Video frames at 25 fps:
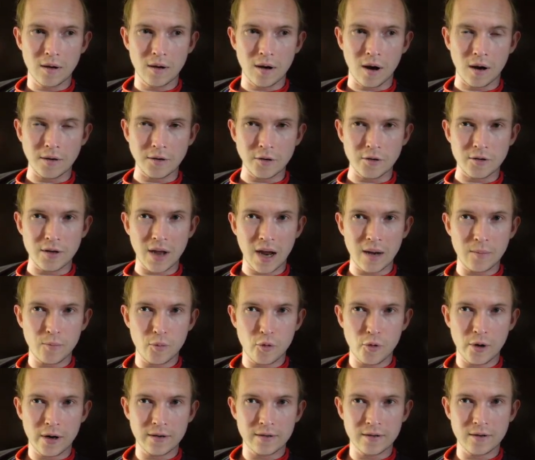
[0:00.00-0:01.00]
under that
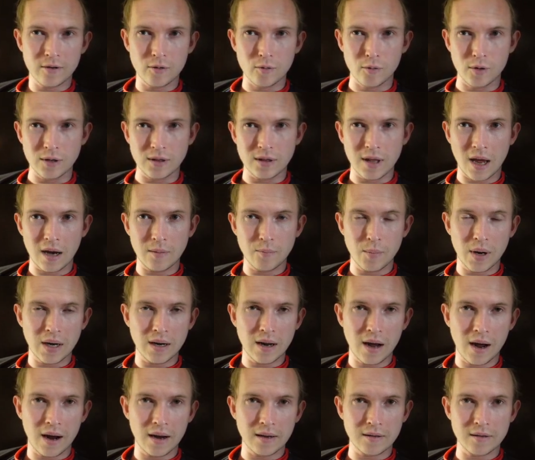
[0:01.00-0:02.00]
pressure, with that
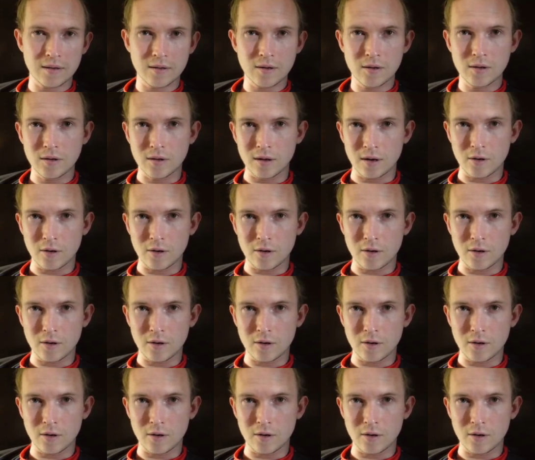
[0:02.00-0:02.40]
many eyes on you, the